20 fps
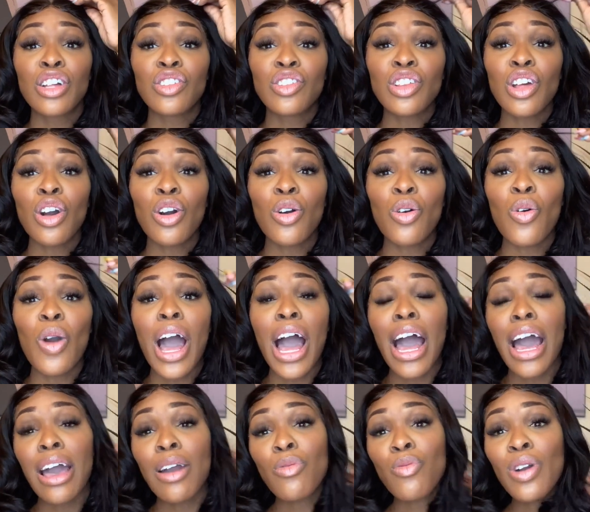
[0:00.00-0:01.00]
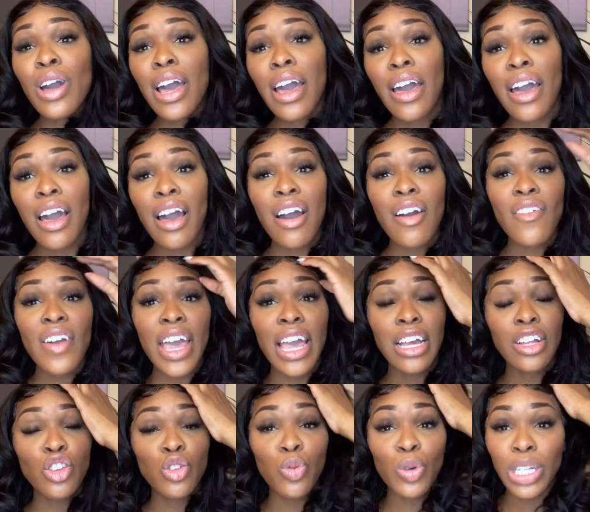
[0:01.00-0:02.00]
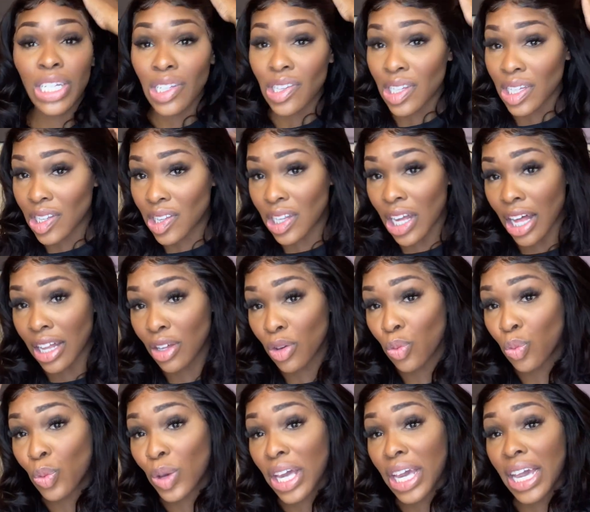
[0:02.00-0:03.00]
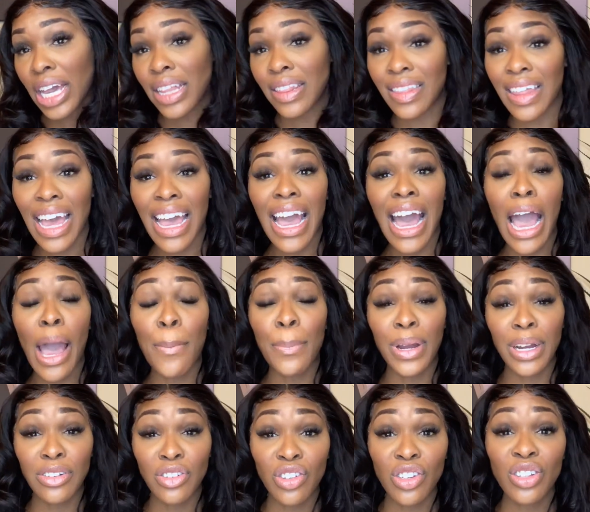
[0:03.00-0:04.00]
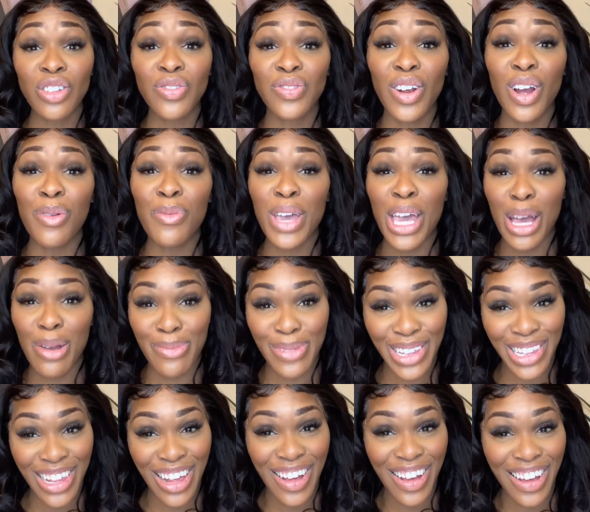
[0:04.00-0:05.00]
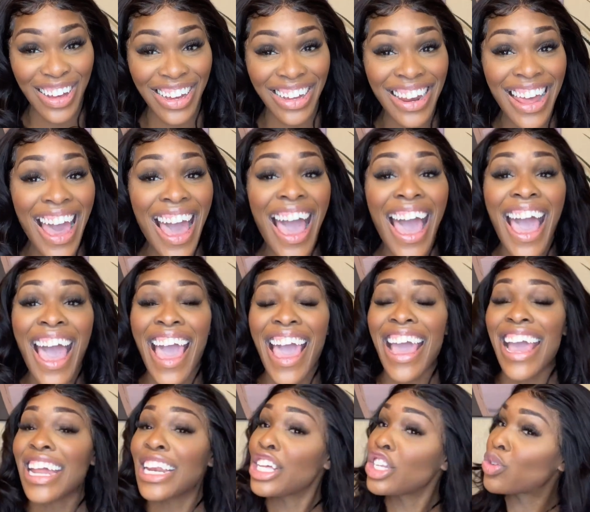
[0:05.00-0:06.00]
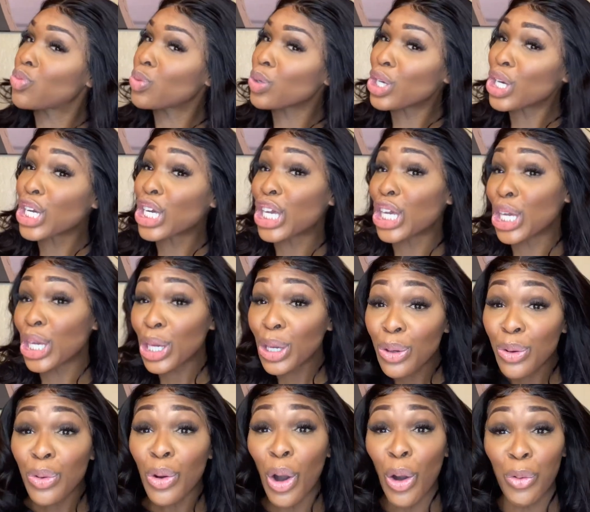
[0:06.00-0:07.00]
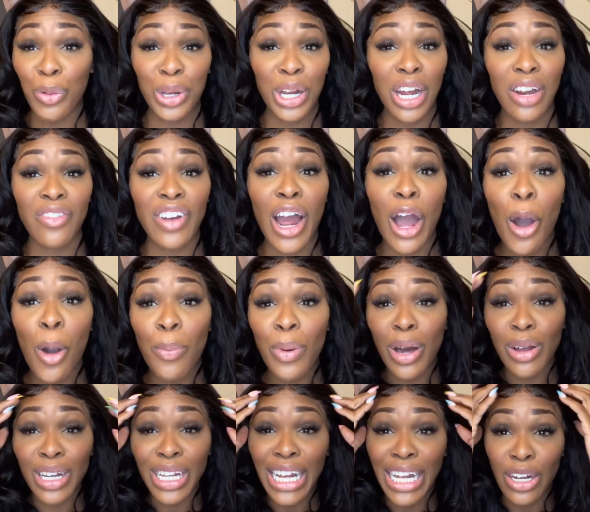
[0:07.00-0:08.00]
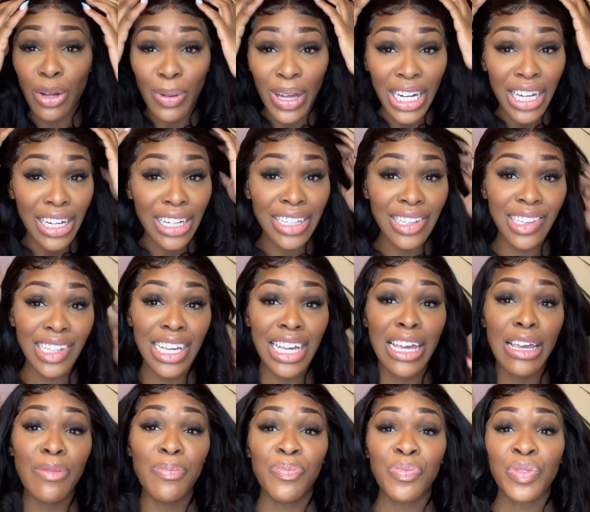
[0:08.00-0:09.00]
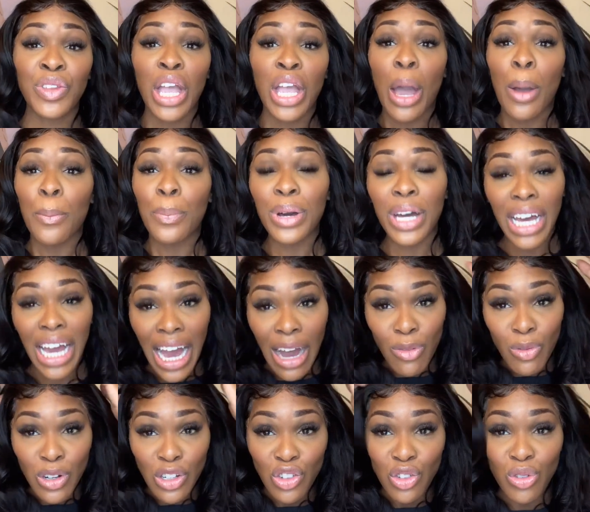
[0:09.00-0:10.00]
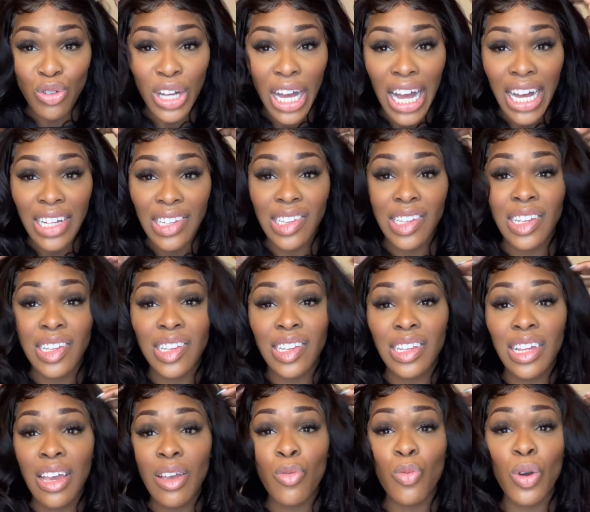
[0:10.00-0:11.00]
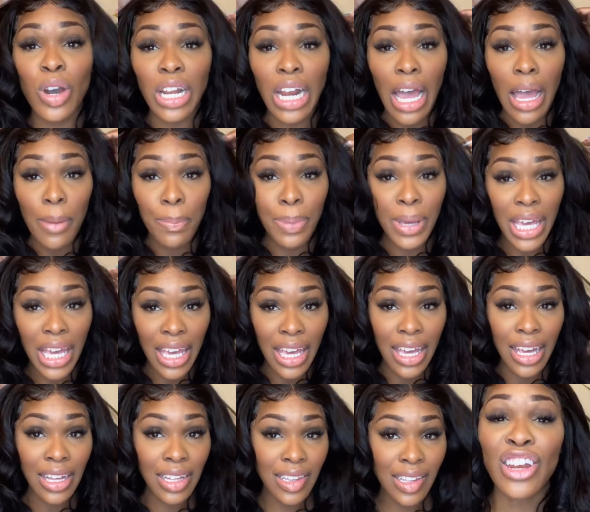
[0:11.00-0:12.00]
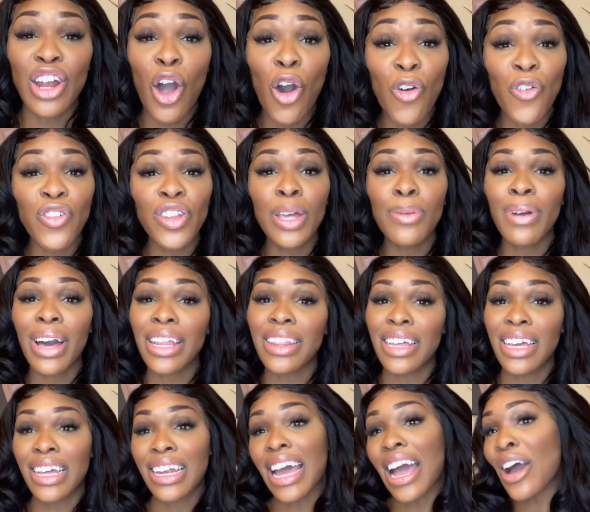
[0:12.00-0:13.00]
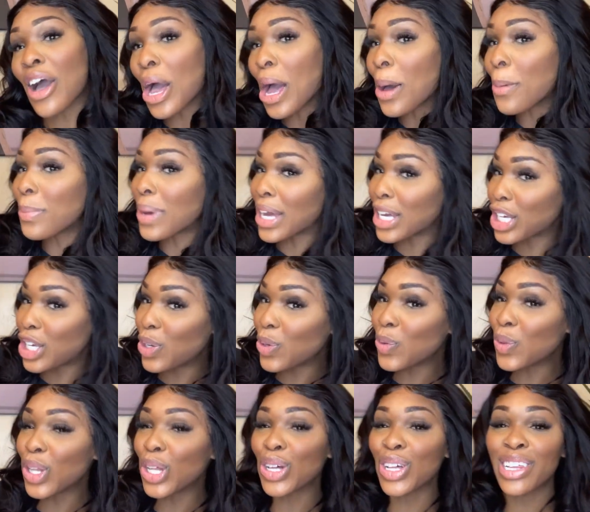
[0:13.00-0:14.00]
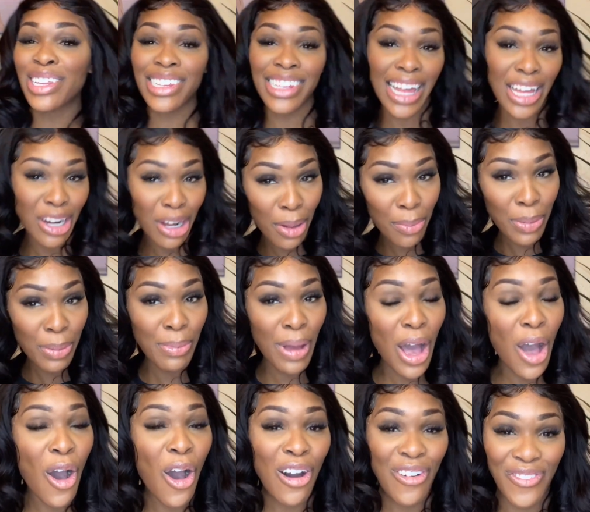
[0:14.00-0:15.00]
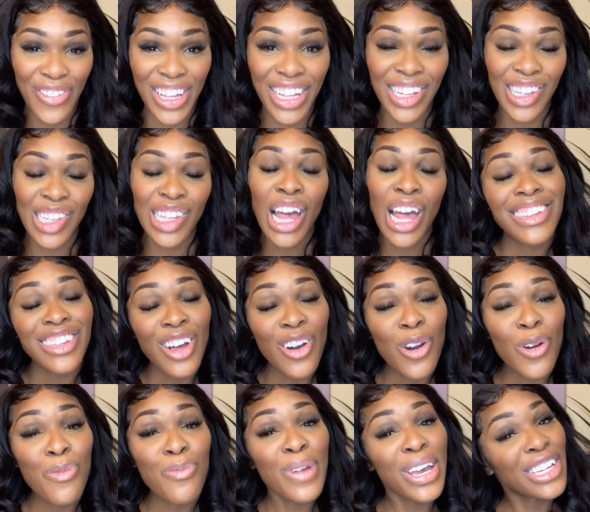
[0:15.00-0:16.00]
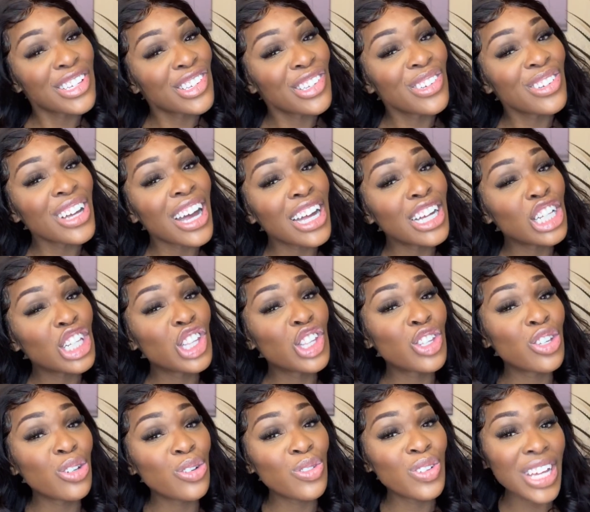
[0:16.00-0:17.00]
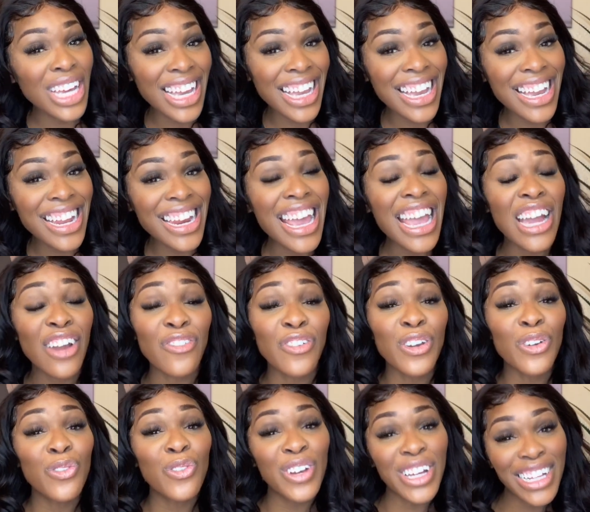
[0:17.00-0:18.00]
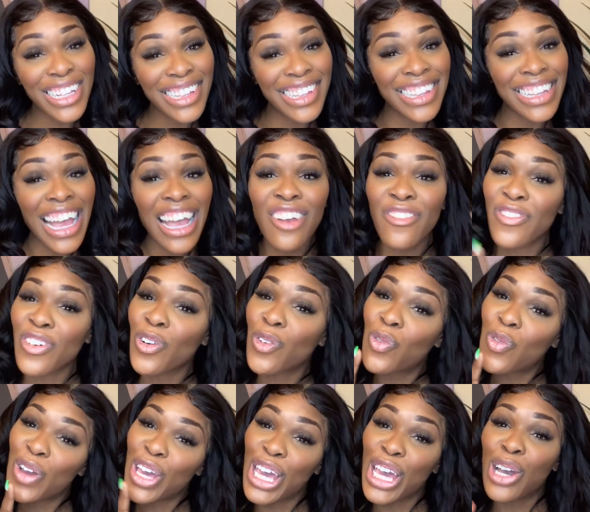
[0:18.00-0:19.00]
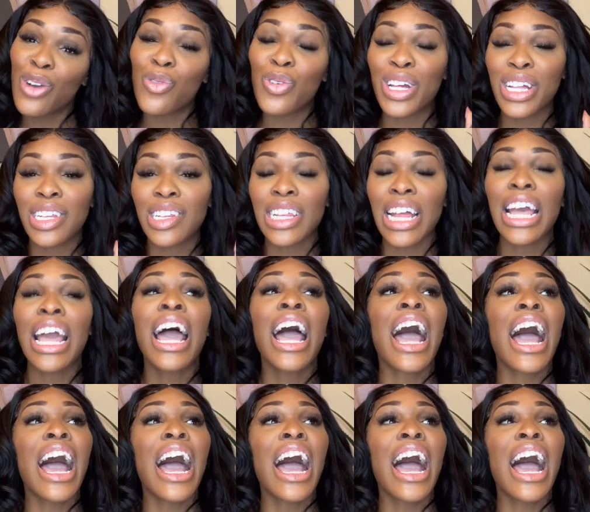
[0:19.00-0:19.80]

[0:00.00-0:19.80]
So I will have a $26 wig that I purchased from Amazon, and it's real cute or whatever. I hope I don't look like nobody auntie, but I want you guys to see what I picked, and hopefully by then I'll have my cute little setup in my office. So make sure you guys tune in every Wednesday for Wig Wednesday.